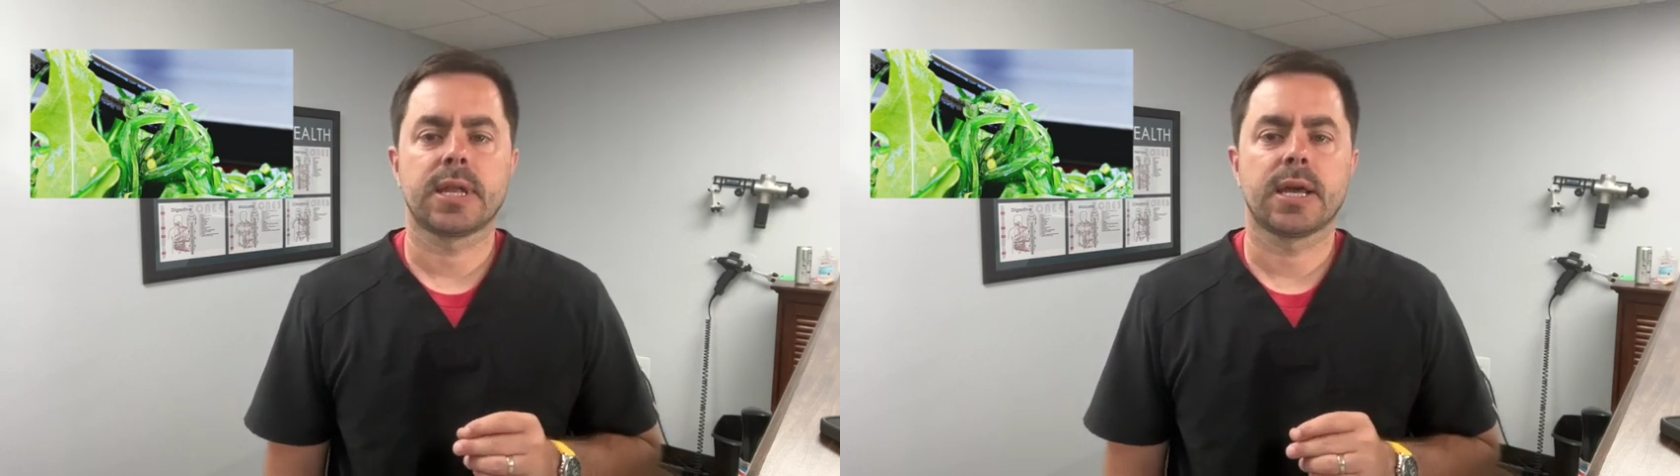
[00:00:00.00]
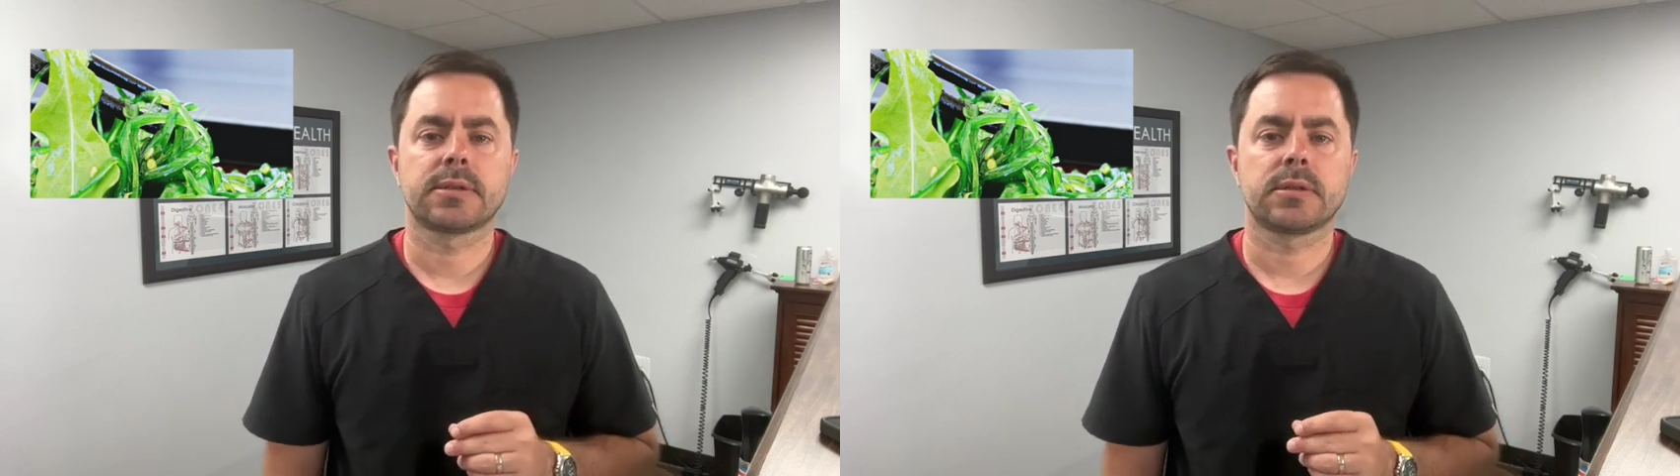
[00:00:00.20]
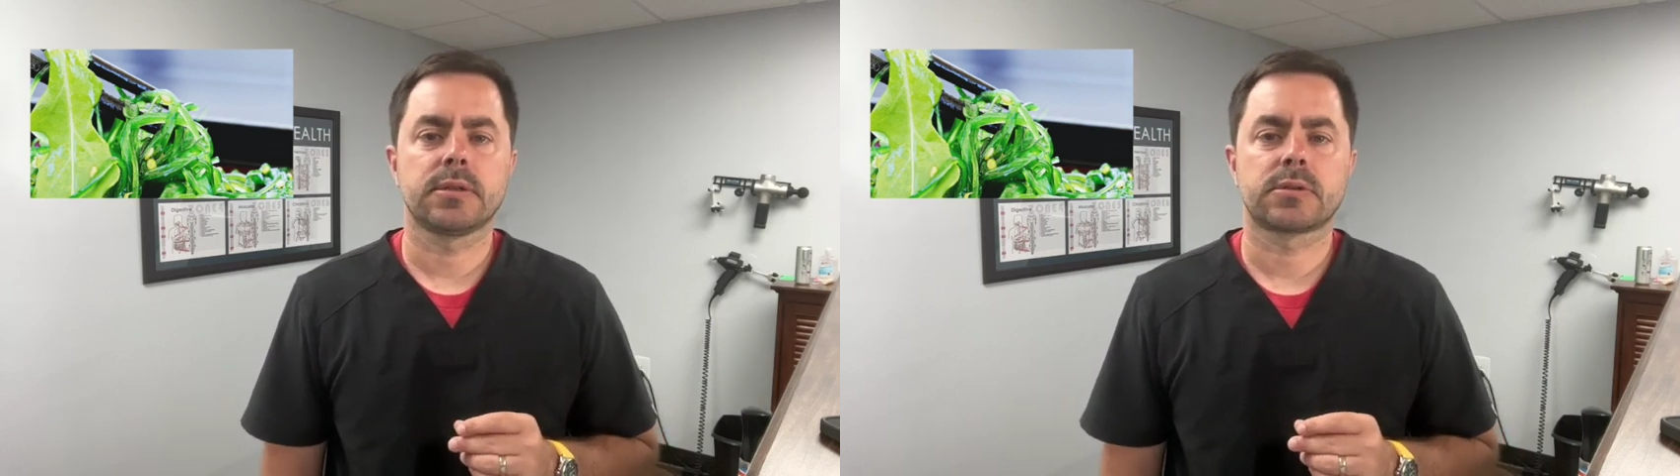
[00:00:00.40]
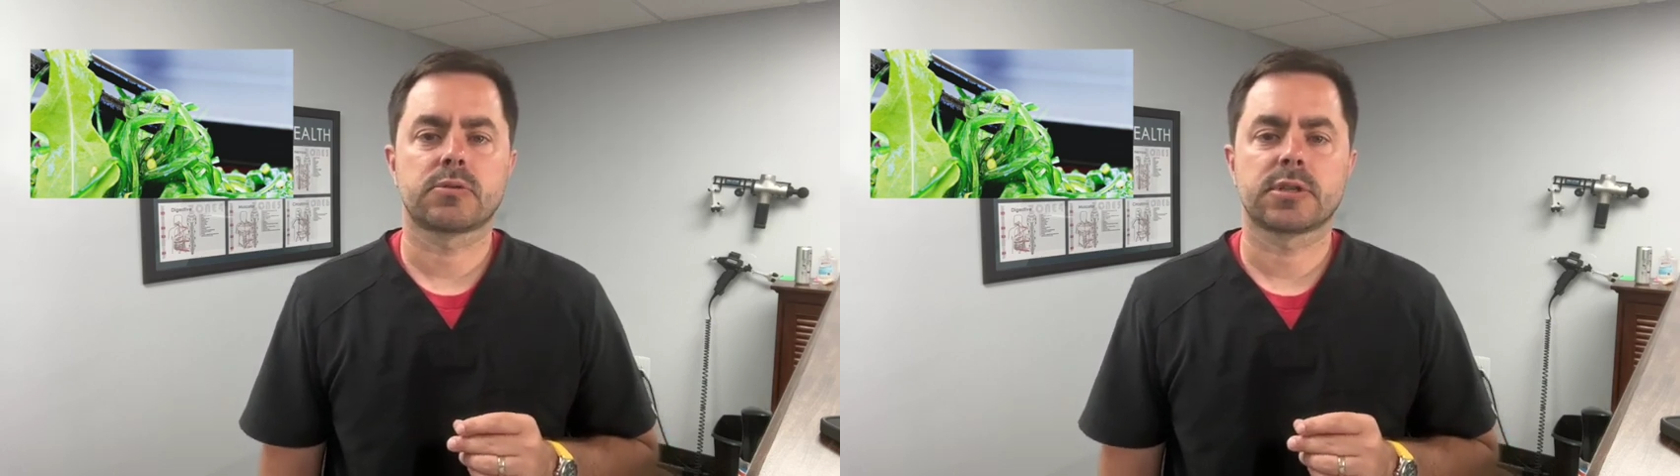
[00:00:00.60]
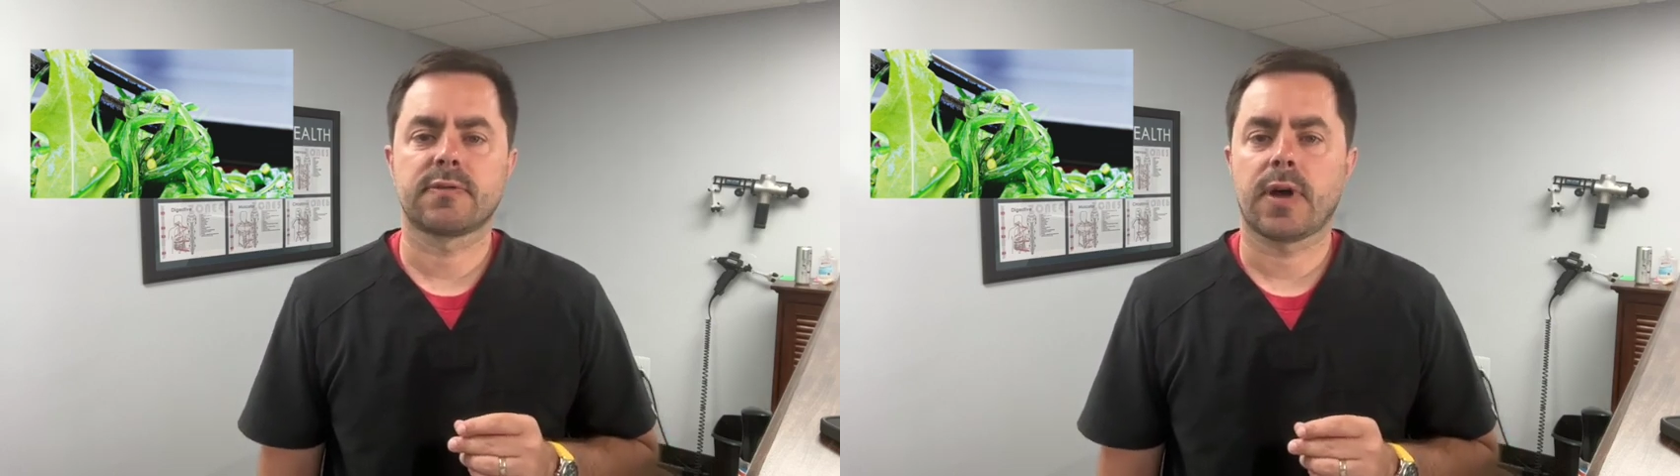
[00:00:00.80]
excellent
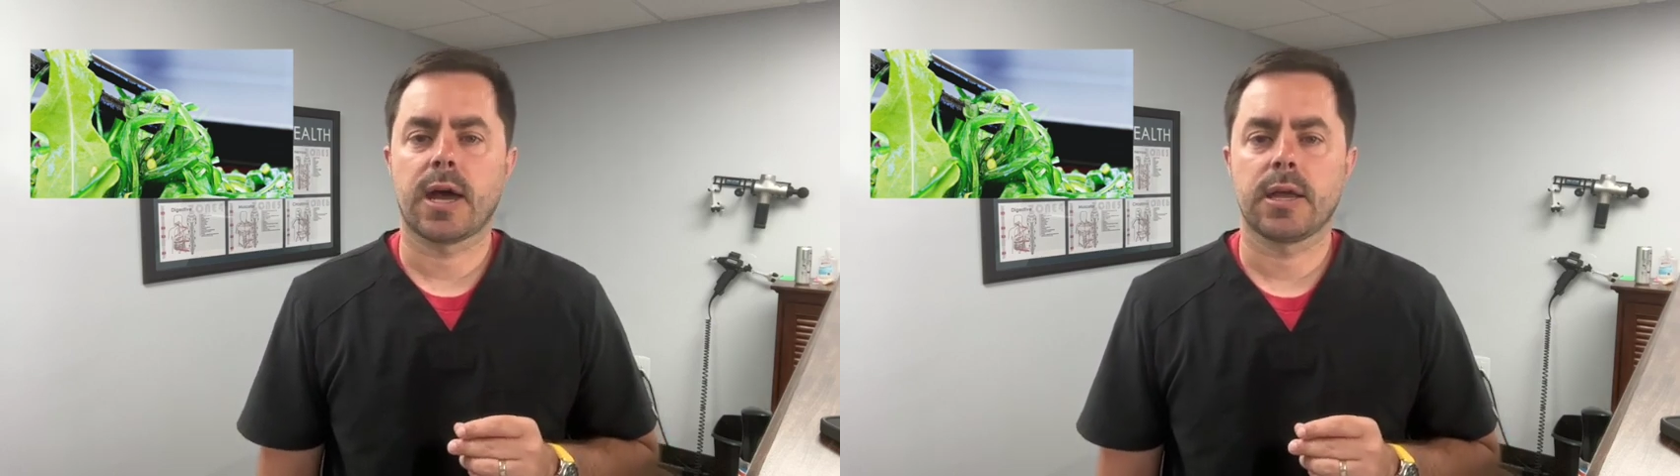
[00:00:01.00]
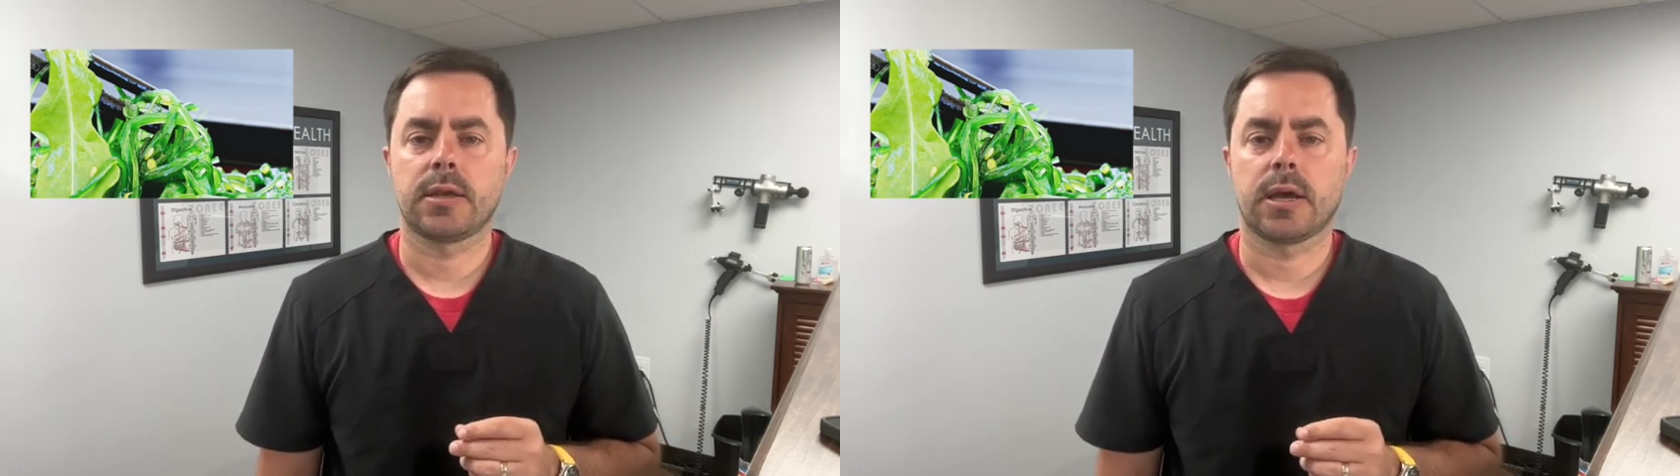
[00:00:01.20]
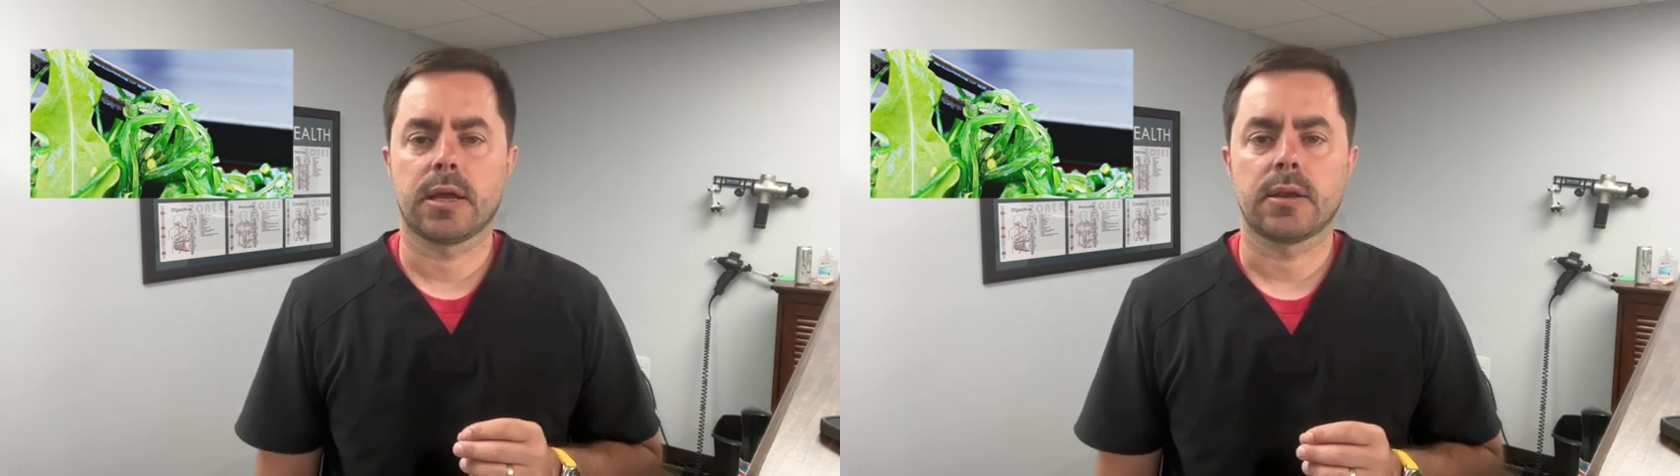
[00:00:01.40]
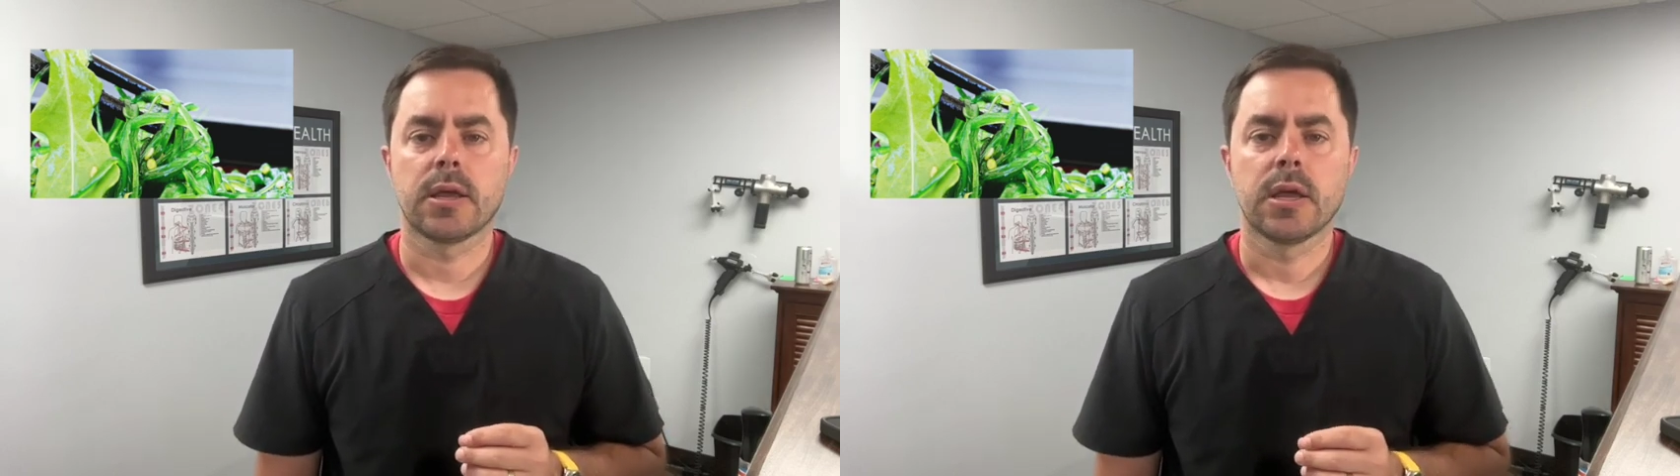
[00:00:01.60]
source of iodine,